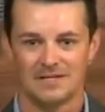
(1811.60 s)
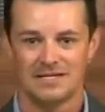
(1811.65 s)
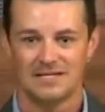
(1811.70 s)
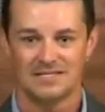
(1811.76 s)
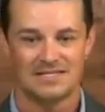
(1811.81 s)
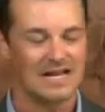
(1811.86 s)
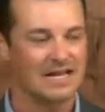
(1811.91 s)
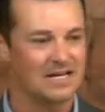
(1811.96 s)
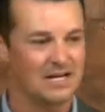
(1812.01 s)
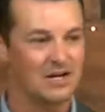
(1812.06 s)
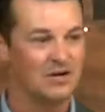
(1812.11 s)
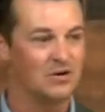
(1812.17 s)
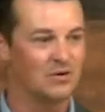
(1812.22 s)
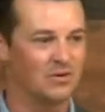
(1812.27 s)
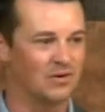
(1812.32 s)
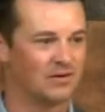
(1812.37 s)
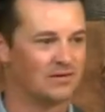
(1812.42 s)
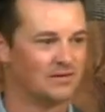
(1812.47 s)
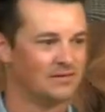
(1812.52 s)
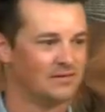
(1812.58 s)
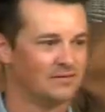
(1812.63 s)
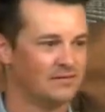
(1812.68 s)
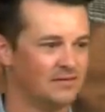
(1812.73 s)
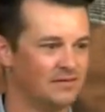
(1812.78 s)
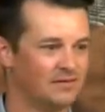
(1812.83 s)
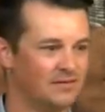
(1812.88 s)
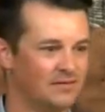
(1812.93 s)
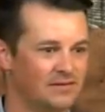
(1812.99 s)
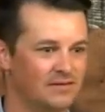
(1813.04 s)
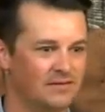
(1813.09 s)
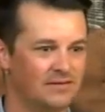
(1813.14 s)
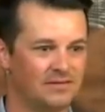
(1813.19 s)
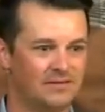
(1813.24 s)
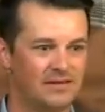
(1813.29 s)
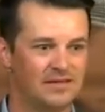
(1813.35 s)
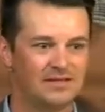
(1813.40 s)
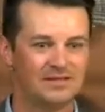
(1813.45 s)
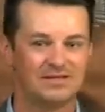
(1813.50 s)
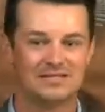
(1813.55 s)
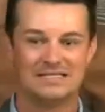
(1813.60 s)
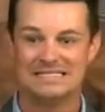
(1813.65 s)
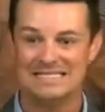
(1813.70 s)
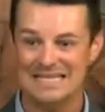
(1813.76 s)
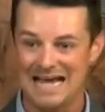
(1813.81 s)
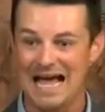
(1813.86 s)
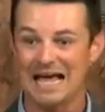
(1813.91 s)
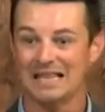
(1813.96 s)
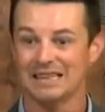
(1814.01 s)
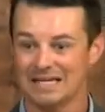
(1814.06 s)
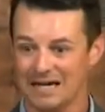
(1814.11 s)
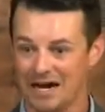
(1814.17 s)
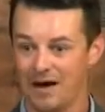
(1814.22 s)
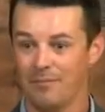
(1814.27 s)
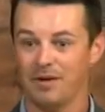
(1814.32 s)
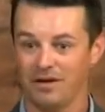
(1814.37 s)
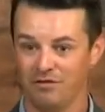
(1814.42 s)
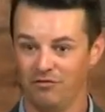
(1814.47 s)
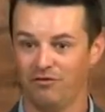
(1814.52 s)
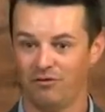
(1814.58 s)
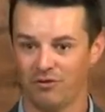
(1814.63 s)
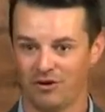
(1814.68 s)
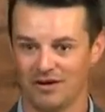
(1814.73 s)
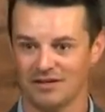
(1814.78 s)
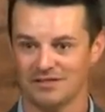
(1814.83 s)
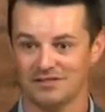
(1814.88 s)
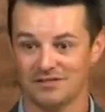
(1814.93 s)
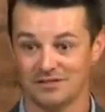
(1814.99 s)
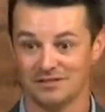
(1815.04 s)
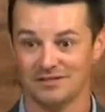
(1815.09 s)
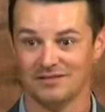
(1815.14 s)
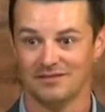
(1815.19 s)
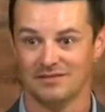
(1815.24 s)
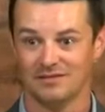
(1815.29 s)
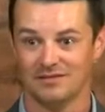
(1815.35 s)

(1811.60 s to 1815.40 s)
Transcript: because they knew this is death coming for us.